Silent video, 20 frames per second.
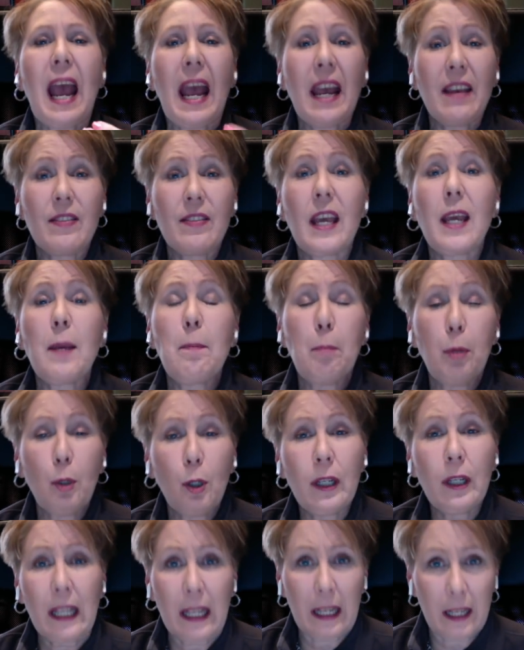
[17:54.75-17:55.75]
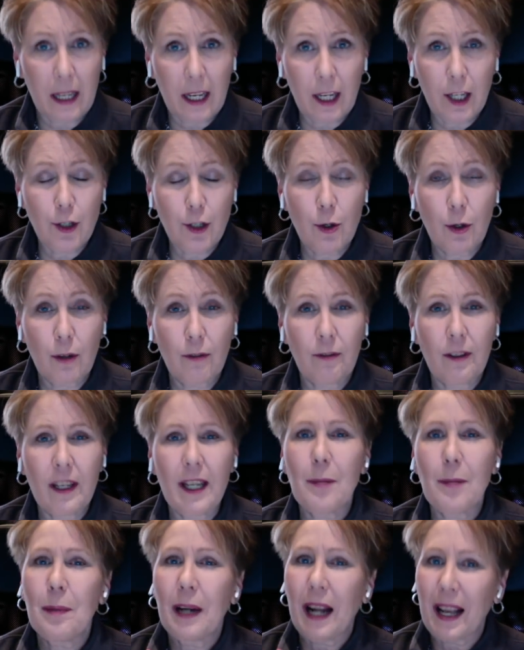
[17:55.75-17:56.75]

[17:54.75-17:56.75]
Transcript: and they put it in your feed.